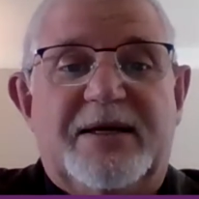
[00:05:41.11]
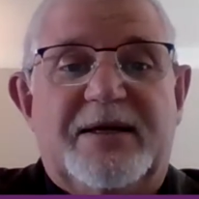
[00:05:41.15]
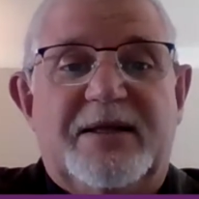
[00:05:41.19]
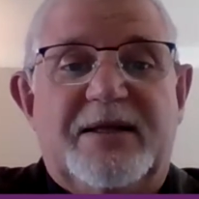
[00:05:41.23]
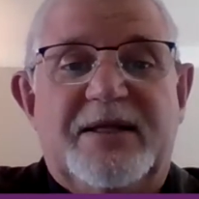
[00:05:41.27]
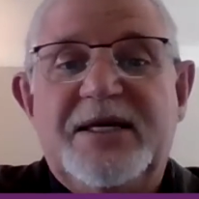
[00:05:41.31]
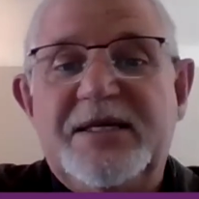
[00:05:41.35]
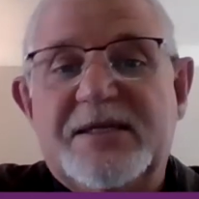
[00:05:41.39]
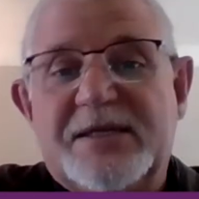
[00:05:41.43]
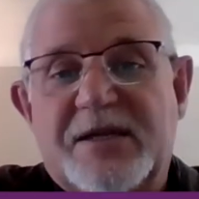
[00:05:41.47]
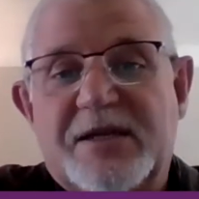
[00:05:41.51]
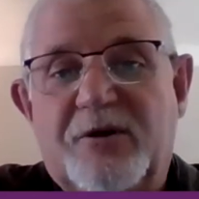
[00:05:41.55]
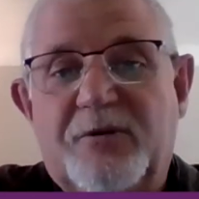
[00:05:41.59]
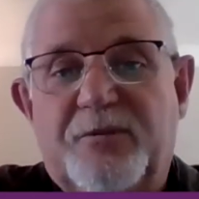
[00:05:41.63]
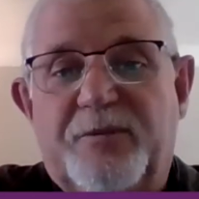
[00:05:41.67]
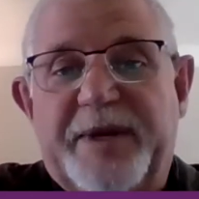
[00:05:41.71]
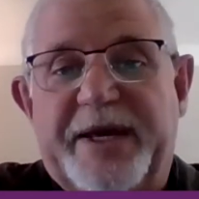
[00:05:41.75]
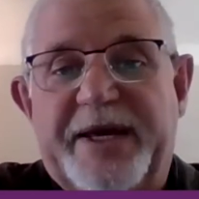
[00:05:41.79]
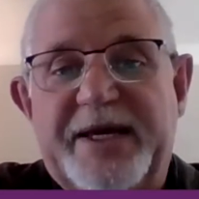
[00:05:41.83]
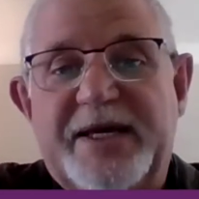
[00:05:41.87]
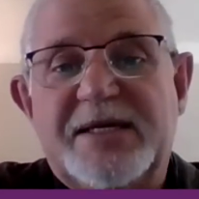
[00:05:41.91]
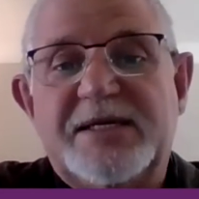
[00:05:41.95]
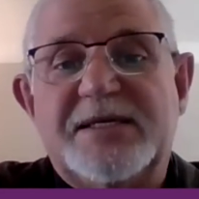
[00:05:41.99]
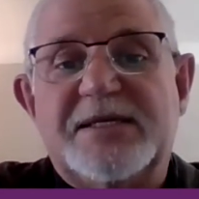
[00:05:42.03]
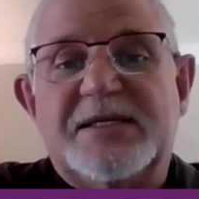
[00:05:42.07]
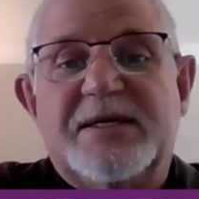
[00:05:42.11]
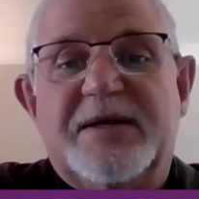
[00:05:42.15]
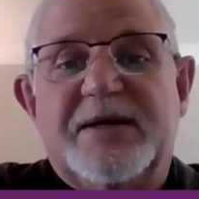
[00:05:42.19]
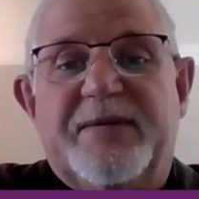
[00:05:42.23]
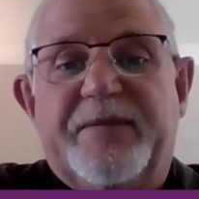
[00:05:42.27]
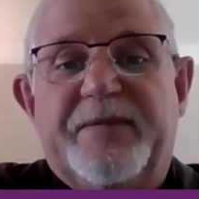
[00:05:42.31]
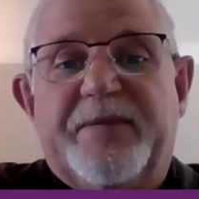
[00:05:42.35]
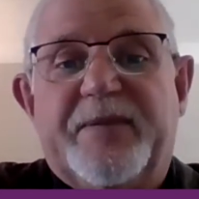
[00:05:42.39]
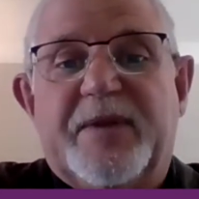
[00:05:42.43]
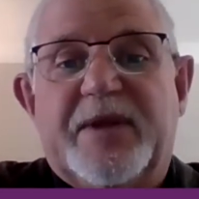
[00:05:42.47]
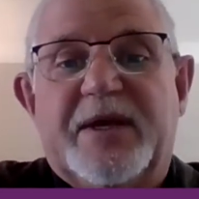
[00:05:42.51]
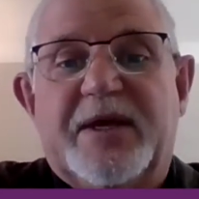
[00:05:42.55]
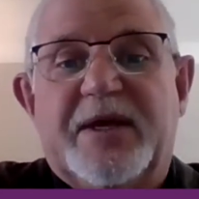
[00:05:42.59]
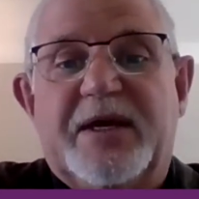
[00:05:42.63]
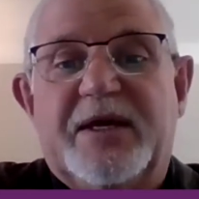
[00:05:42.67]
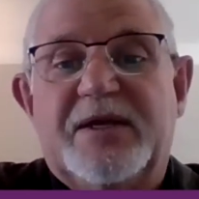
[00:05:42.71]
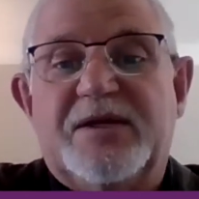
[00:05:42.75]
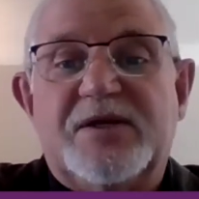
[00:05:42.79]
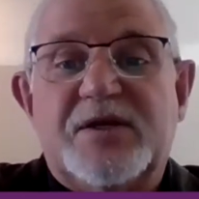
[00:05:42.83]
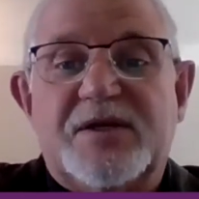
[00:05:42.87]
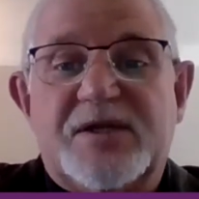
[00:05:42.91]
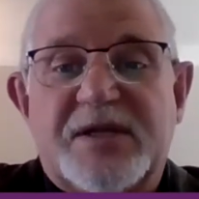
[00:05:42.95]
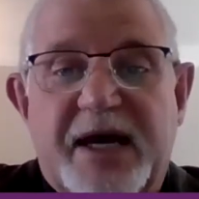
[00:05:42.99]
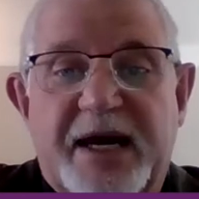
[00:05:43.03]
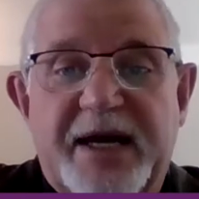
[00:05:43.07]
These role players in
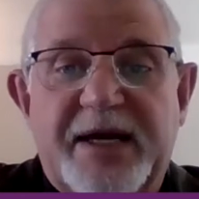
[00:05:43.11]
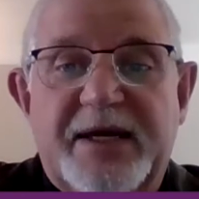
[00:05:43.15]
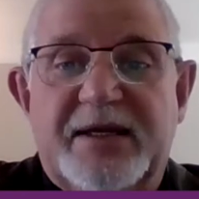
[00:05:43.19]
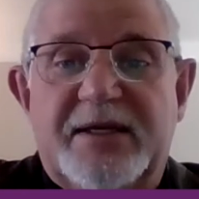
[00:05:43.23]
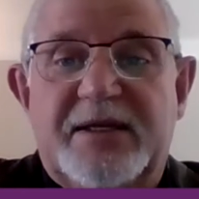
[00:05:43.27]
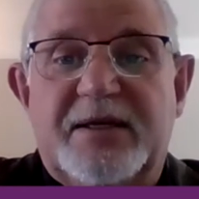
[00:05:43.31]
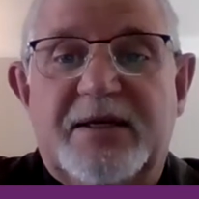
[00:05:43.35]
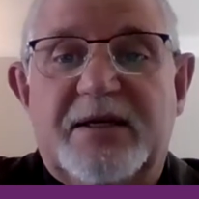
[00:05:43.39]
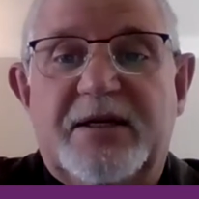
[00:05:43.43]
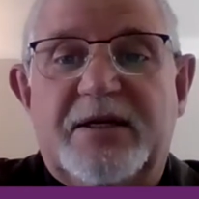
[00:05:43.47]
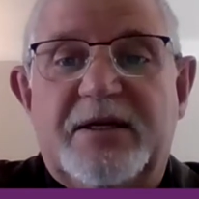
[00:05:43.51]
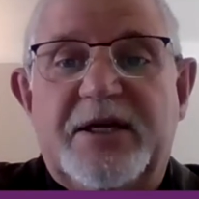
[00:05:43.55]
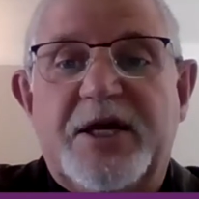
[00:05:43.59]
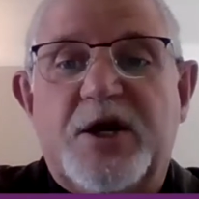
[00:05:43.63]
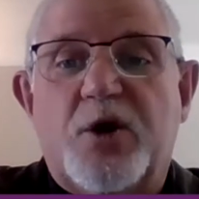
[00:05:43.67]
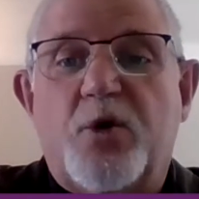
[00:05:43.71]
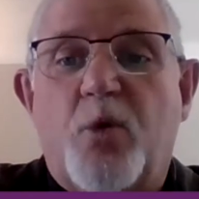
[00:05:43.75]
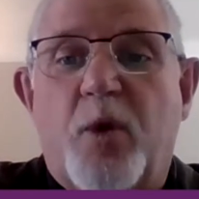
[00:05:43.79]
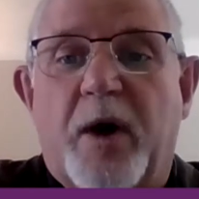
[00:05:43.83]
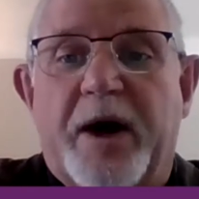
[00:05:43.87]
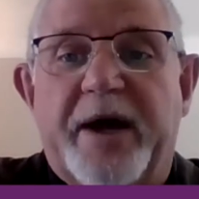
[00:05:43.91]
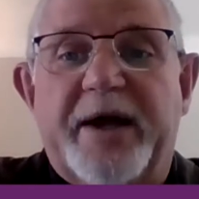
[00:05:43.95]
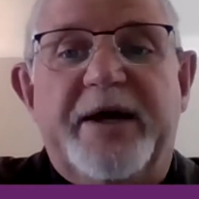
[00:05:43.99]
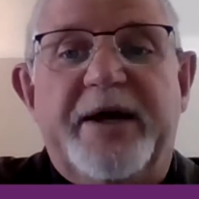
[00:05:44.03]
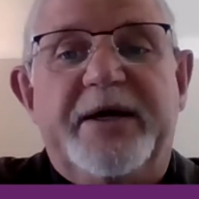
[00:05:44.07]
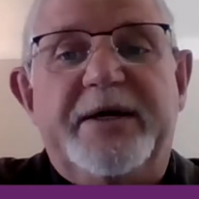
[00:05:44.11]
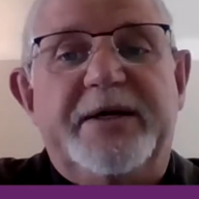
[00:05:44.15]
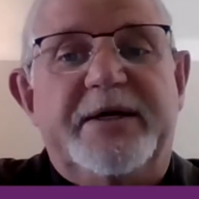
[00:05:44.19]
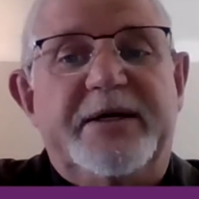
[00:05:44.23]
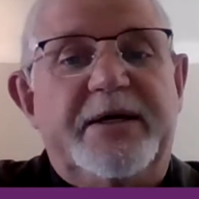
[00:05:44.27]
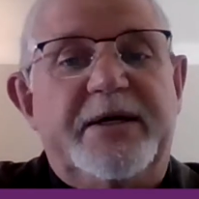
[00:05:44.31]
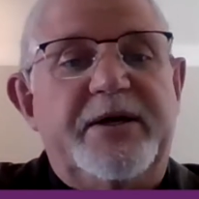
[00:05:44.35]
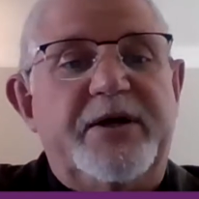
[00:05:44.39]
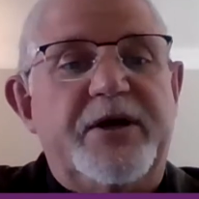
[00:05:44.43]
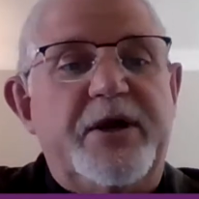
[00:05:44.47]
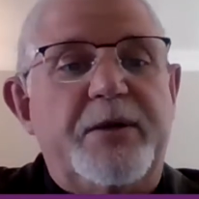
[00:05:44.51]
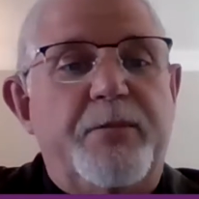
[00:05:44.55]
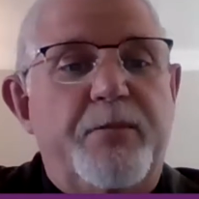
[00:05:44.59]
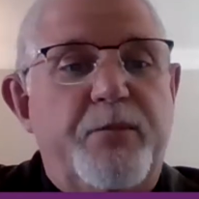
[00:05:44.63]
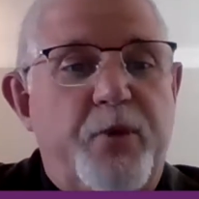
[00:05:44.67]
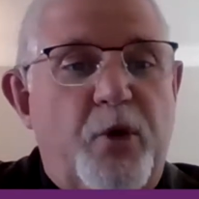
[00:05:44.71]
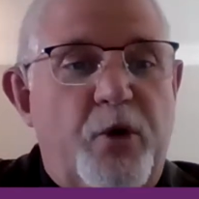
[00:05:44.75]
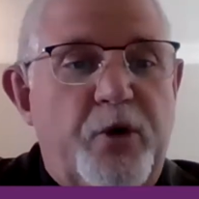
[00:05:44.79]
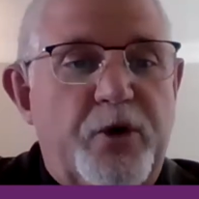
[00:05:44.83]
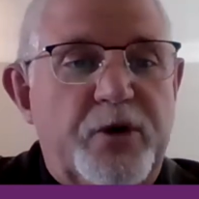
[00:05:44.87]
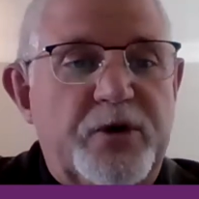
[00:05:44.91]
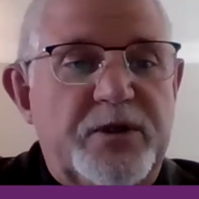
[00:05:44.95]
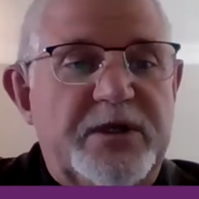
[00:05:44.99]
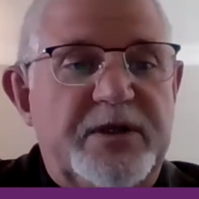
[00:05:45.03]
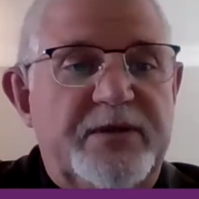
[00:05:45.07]
society require a
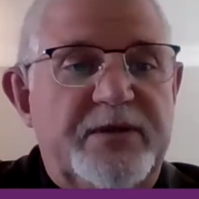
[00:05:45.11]
report